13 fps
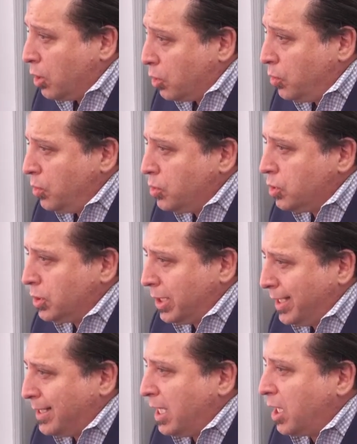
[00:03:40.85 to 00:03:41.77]
are, crucial
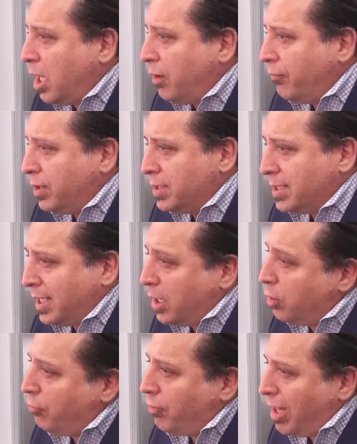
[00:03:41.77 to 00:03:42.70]
to get that confidence and
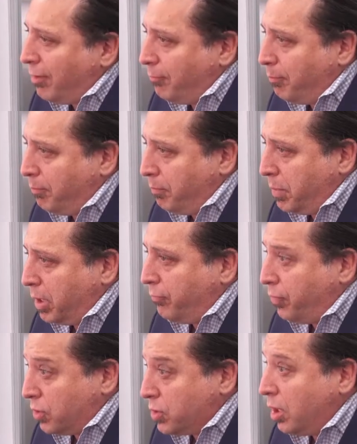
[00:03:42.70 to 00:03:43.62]
get over that
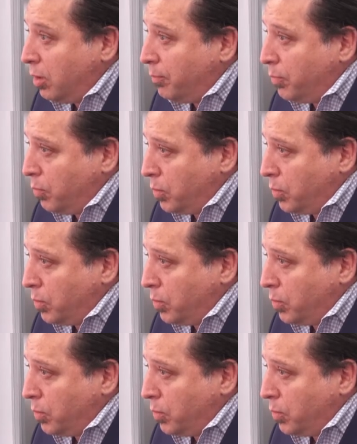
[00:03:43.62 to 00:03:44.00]
big first hump,